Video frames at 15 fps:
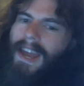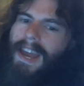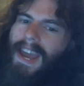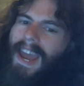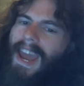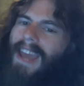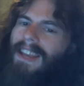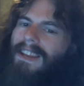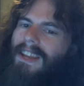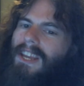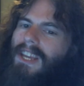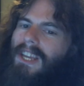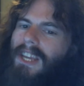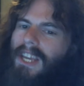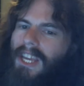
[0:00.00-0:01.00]
And
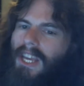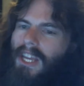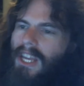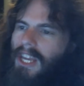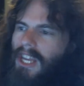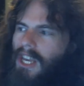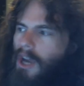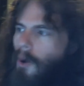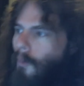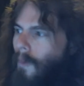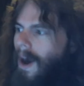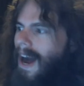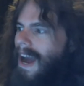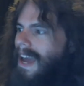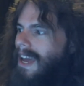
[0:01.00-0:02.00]
y- you know
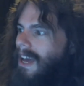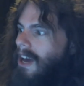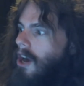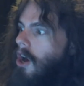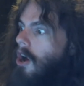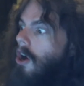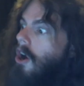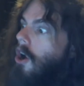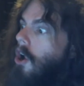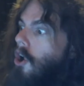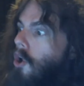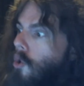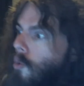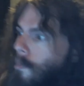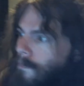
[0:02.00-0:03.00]
why?
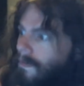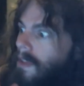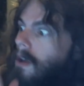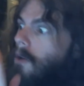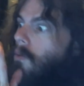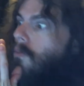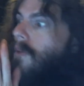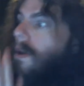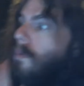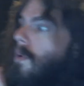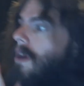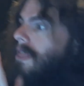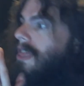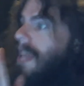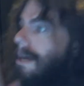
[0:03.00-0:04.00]
Oh, we
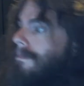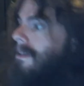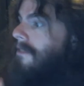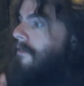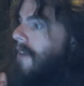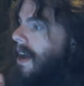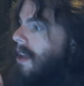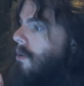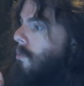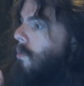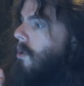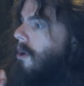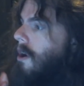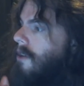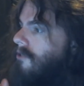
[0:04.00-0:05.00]
want them to fight a
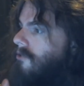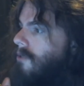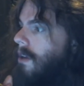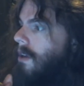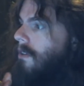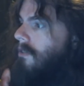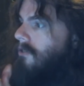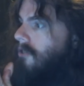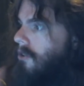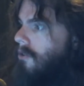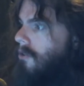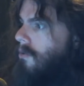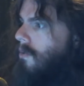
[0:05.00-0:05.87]
war on drugs too.